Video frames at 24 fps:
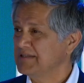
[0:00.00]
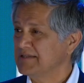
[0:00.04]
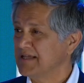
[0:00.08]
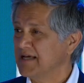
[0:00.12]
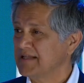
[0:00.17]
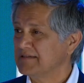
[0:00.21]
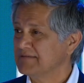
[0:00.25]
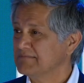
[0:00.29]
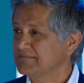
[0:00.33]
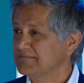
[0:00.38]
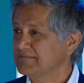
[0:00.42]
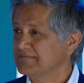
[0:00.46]

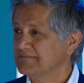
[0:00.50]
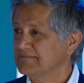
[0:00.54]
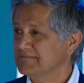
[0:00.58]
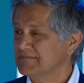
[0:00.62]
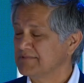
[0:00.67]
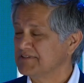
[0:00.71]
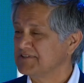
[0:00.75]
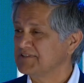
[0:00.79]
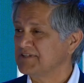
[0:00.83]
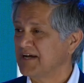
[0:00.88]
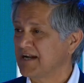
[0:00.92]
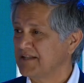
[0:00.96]
that
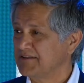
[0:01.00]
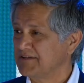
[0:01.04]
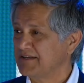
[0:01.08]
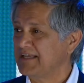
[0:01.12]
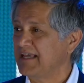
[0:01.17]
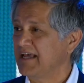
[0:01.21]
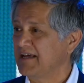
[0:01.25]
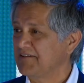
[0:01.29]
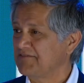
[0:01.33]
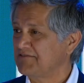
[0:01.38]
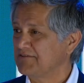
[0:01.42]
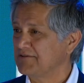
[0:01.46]
decided to
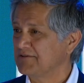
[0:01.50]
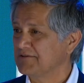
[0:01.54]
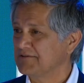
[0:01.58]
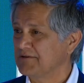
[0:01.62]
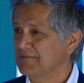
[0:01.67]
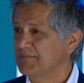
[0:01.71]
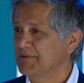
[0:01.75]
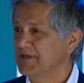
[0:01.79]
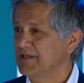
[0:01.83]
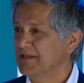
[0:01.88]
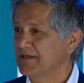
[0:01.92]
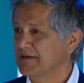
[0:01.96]
cancel the
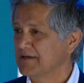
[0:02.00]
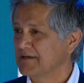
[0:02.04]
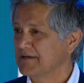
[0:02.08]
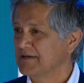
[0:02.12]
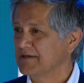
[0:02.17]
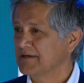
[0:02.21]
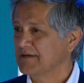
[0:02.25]
meeting.